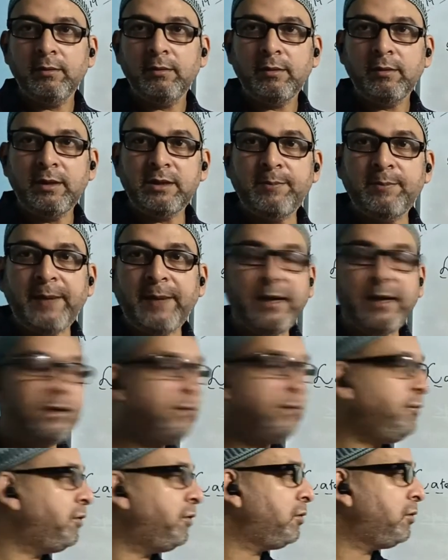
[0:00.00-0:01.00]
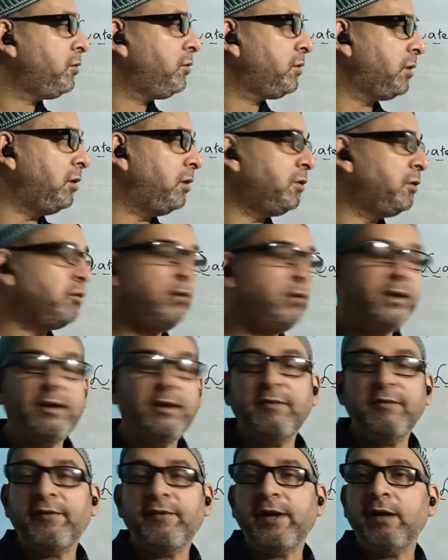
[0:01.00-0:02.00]
Is better for controlling
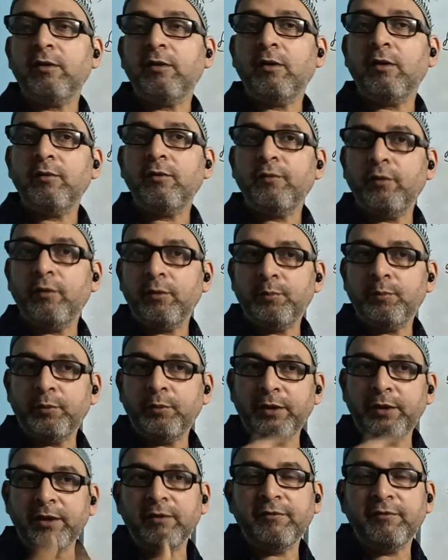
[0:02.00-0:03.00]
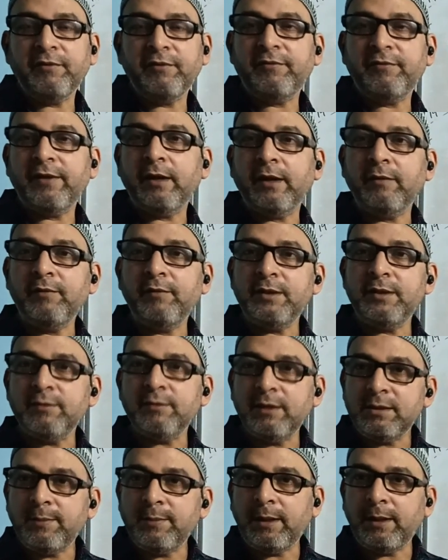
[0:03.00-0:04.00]
a fire or for putting off a fire? Which one
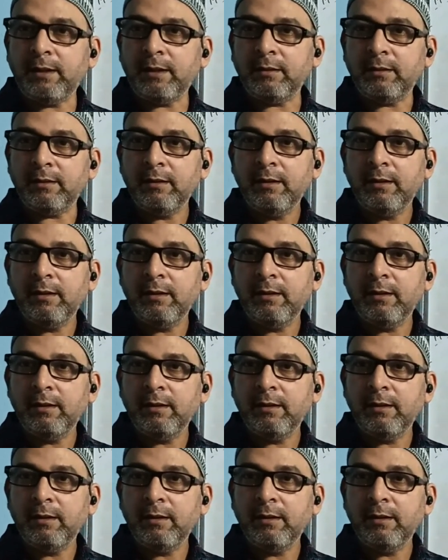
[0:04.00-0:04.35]
is better?